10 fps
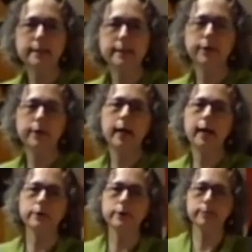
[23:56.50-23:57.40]
in your
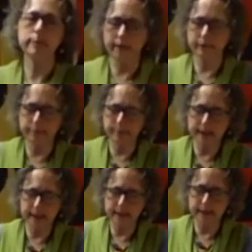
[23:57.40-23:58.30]
house where everybody
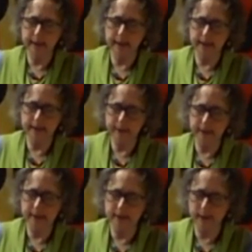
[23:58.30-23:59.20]
can see it,
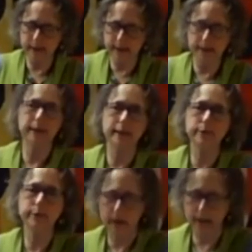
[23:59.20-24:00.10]
because one of the things
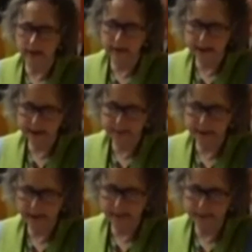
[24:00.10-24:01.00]
we all need to
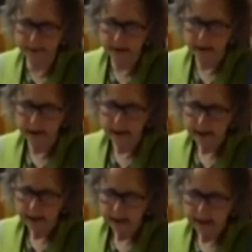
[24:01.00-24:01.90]
remember
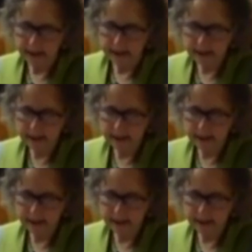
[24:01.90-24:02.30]
in this